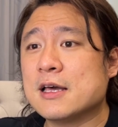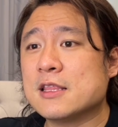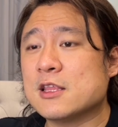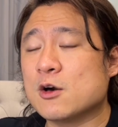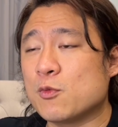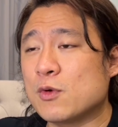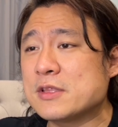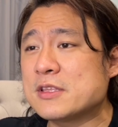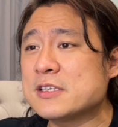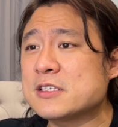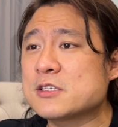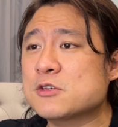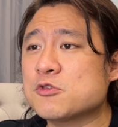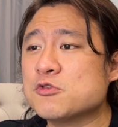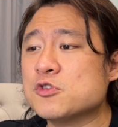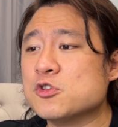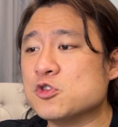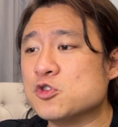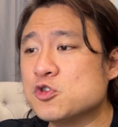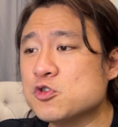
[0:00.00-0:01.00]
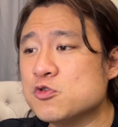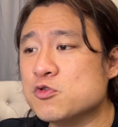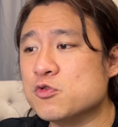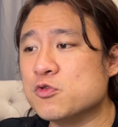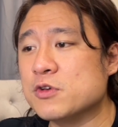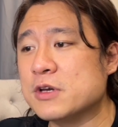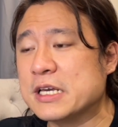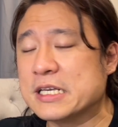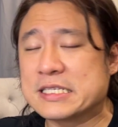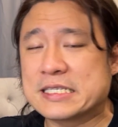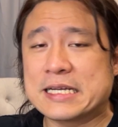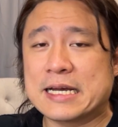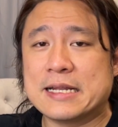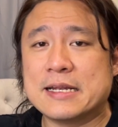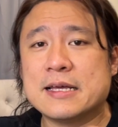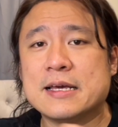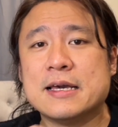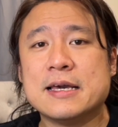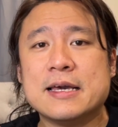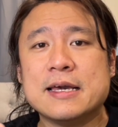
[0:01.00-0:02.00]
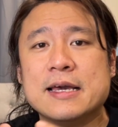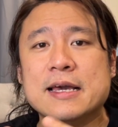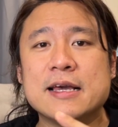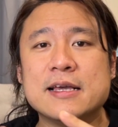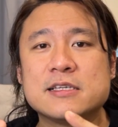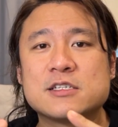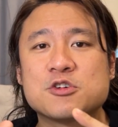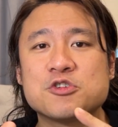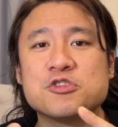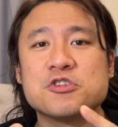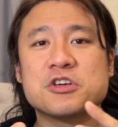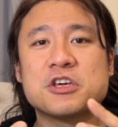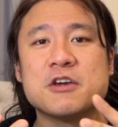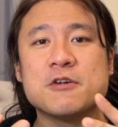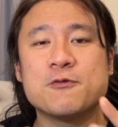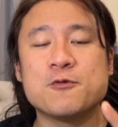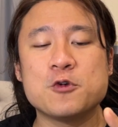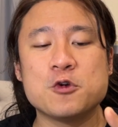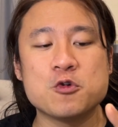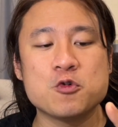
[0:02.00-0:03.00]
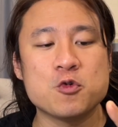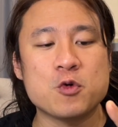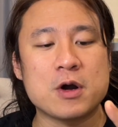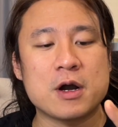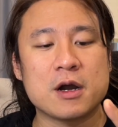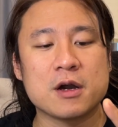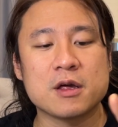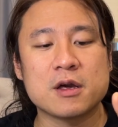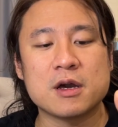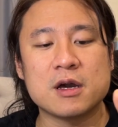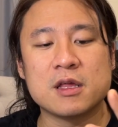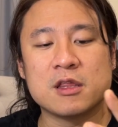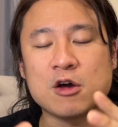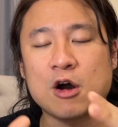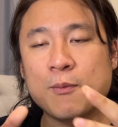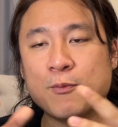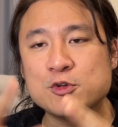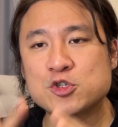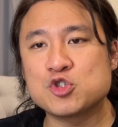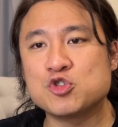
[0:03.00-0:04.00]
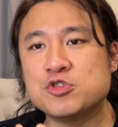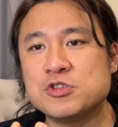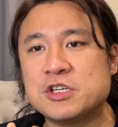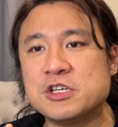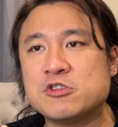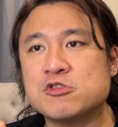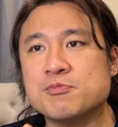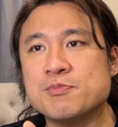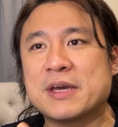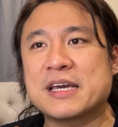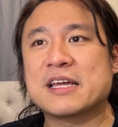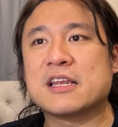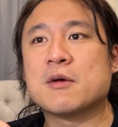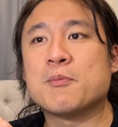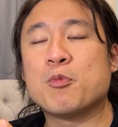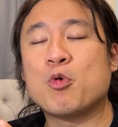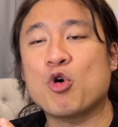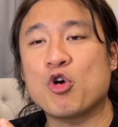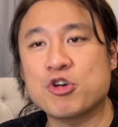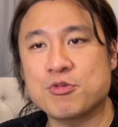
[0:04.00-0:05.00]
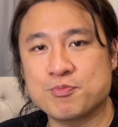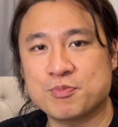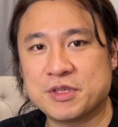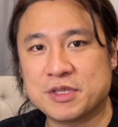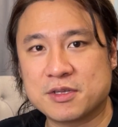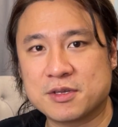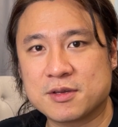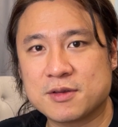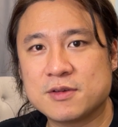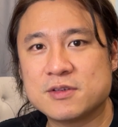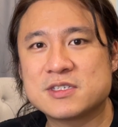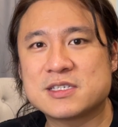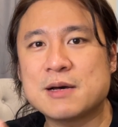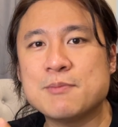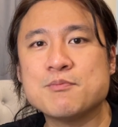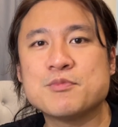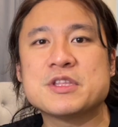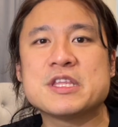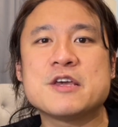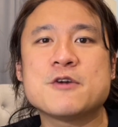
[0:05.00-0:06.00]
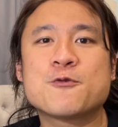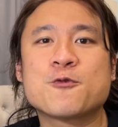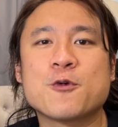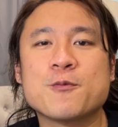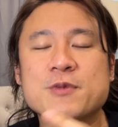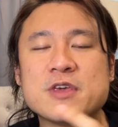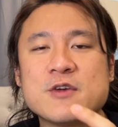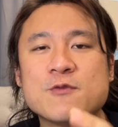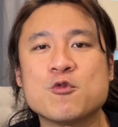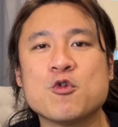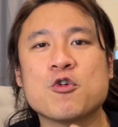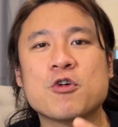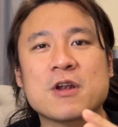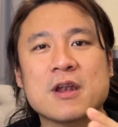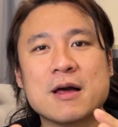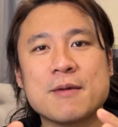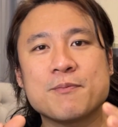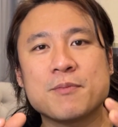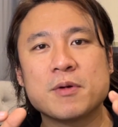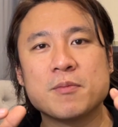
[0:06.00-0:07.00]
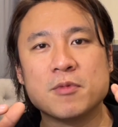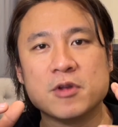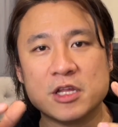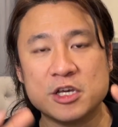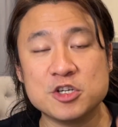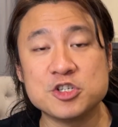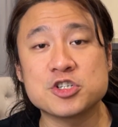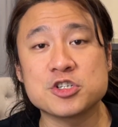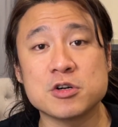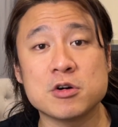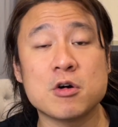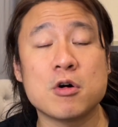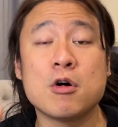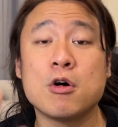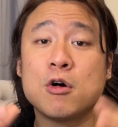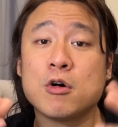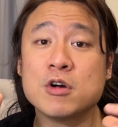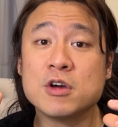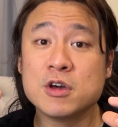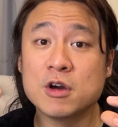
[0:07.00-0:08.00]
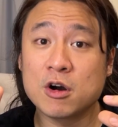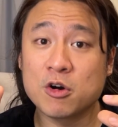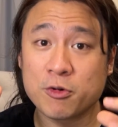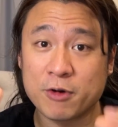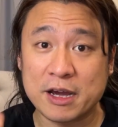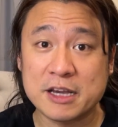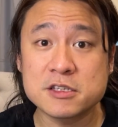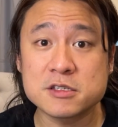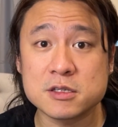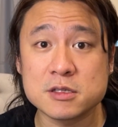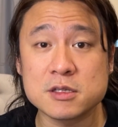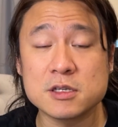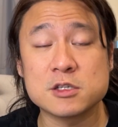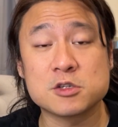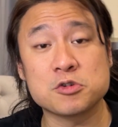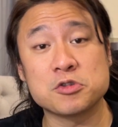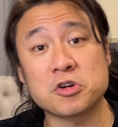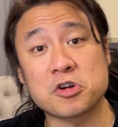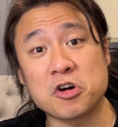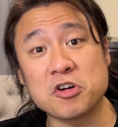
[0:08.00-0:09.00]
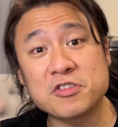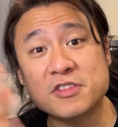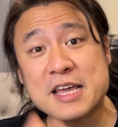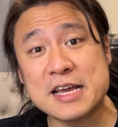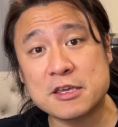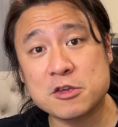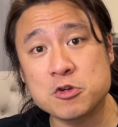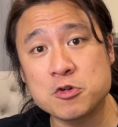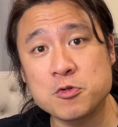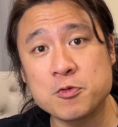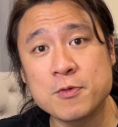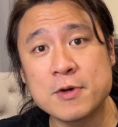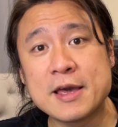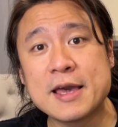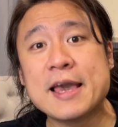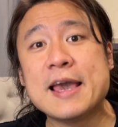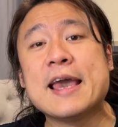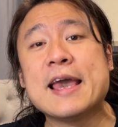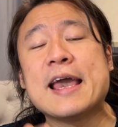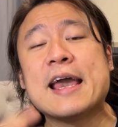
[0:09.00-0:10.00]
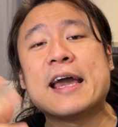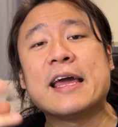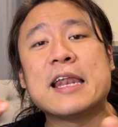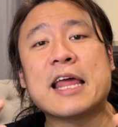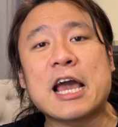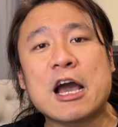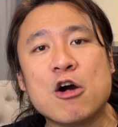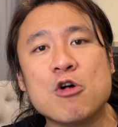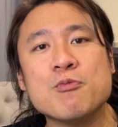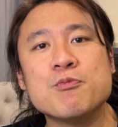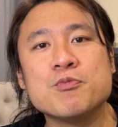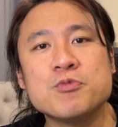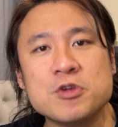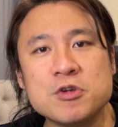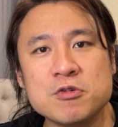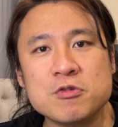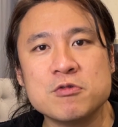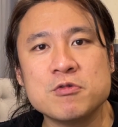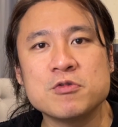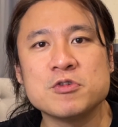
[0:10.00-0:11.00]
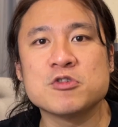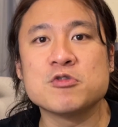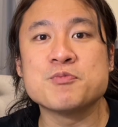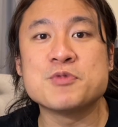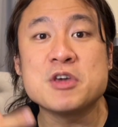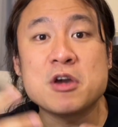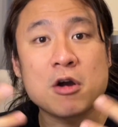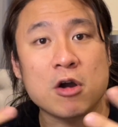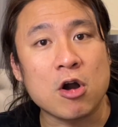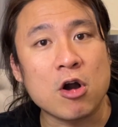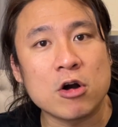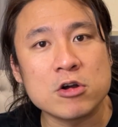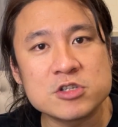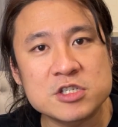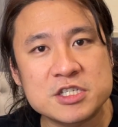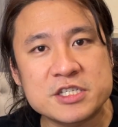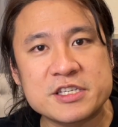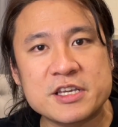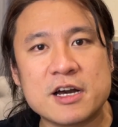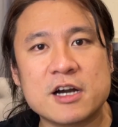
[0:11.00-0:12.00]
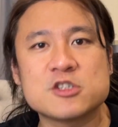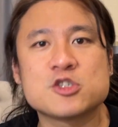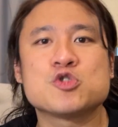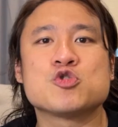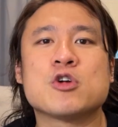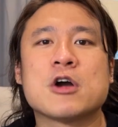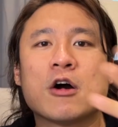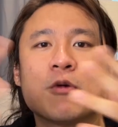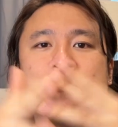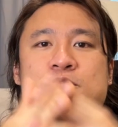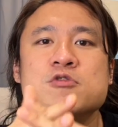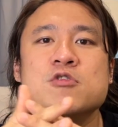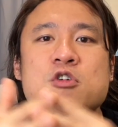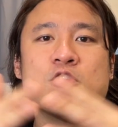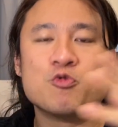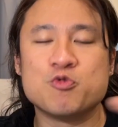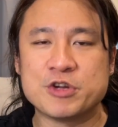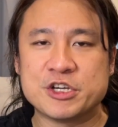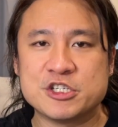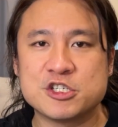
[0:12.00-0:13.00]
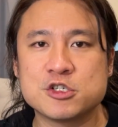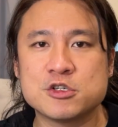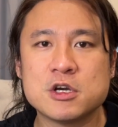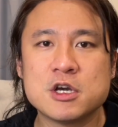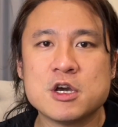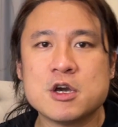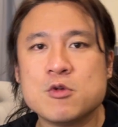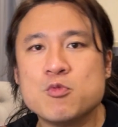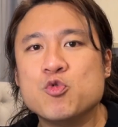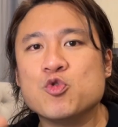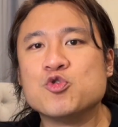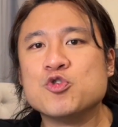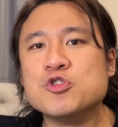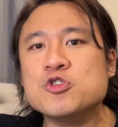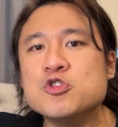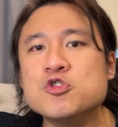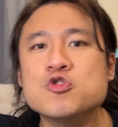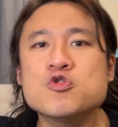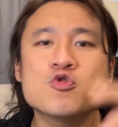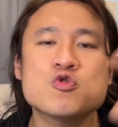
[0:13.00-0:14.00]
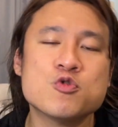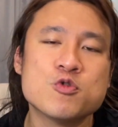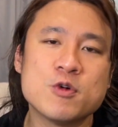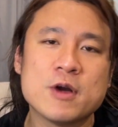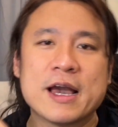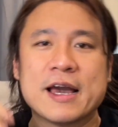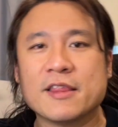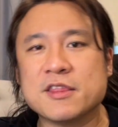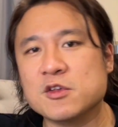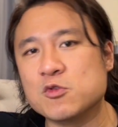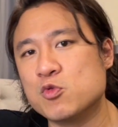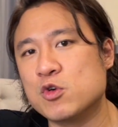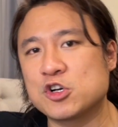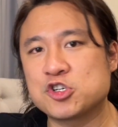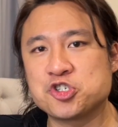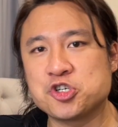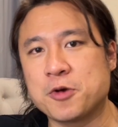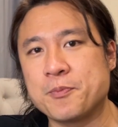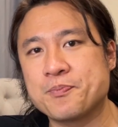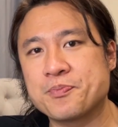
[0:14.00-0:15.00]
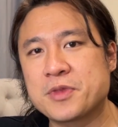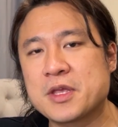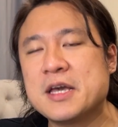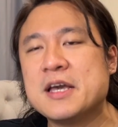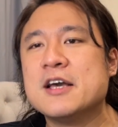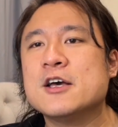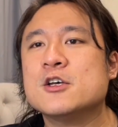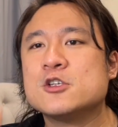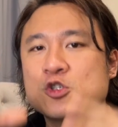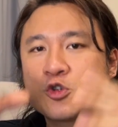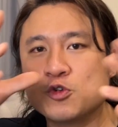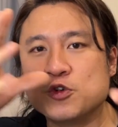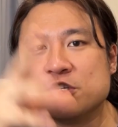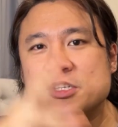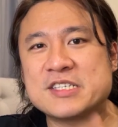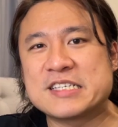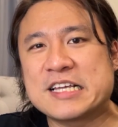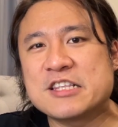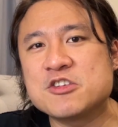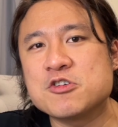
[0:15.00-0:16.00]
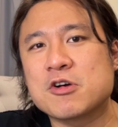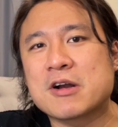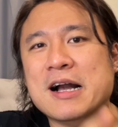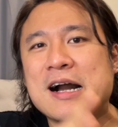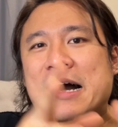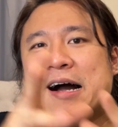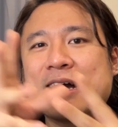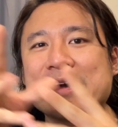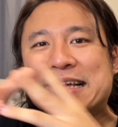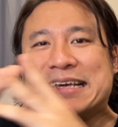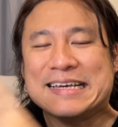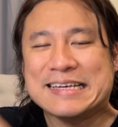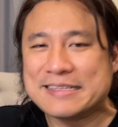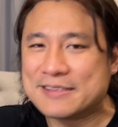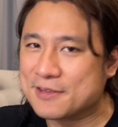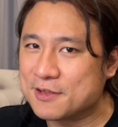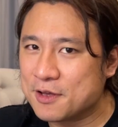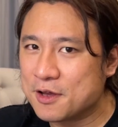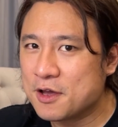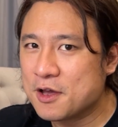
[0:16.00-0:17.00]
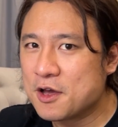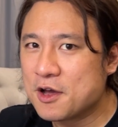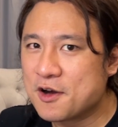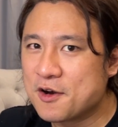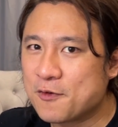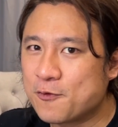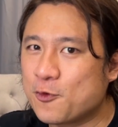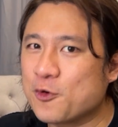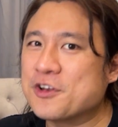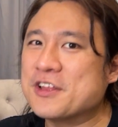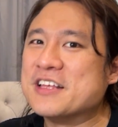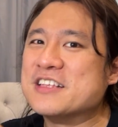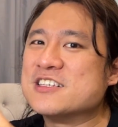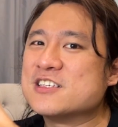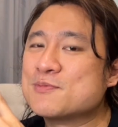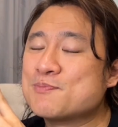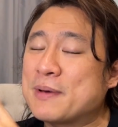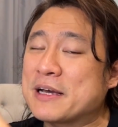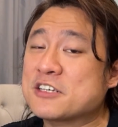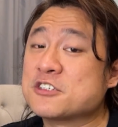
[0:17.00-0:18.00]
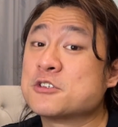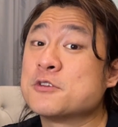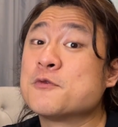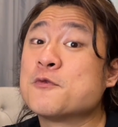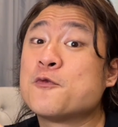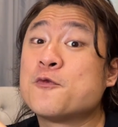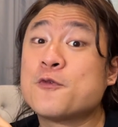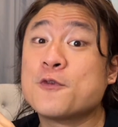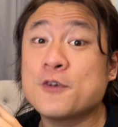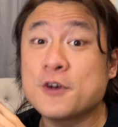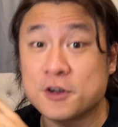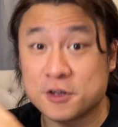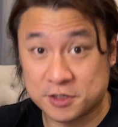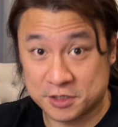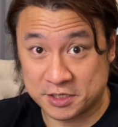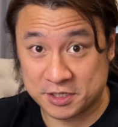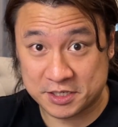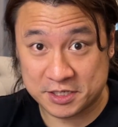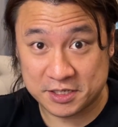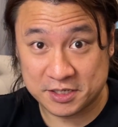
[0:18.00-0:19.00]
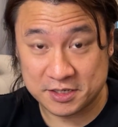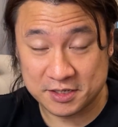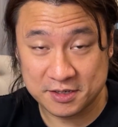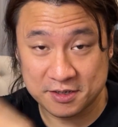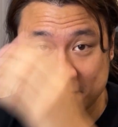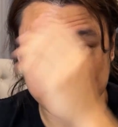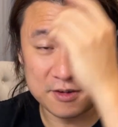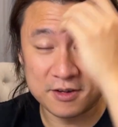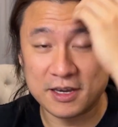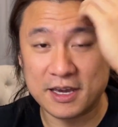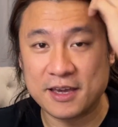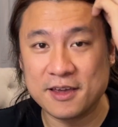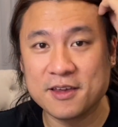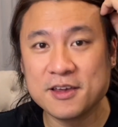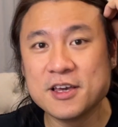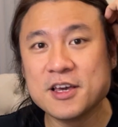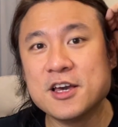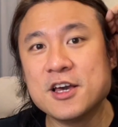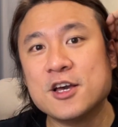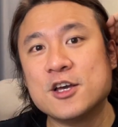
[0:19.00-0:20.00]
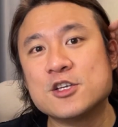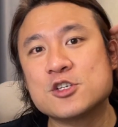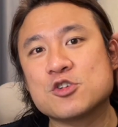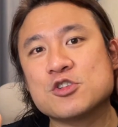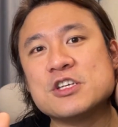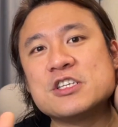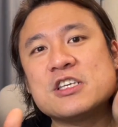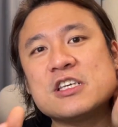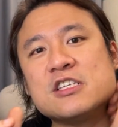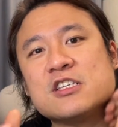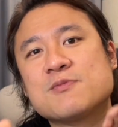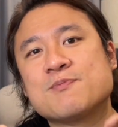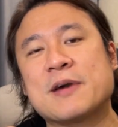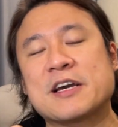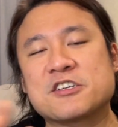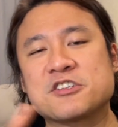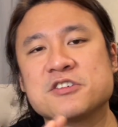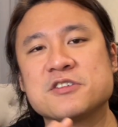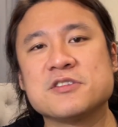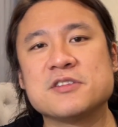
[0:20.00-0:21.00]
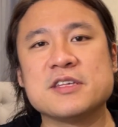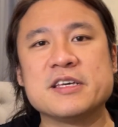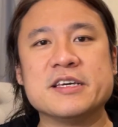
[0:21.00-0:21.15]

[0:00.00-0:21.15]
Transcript: Now, what this is going to do is that it's going to give you an opportunity to make an appointment. Somebody from Evo Club Malaysia or Horizon is going to contact you and help you, be a concierge to help you arrange between you and the workshop. So you send your car in for an inspection first, okay? So this inspection